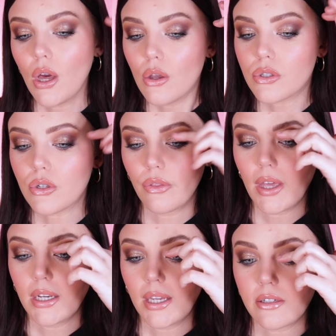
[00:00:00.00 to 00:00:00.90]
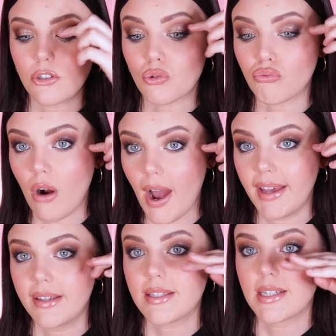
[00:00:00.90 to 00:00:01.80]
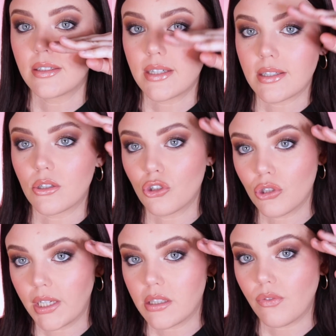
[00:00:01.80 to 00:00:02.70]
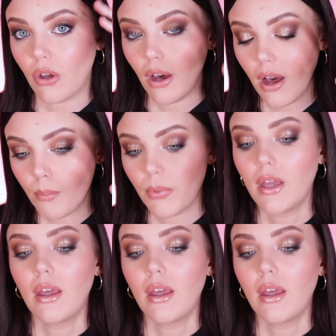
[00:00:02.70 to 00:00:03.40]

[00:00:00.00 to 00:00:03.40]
so that it dries and doesn't transfer up,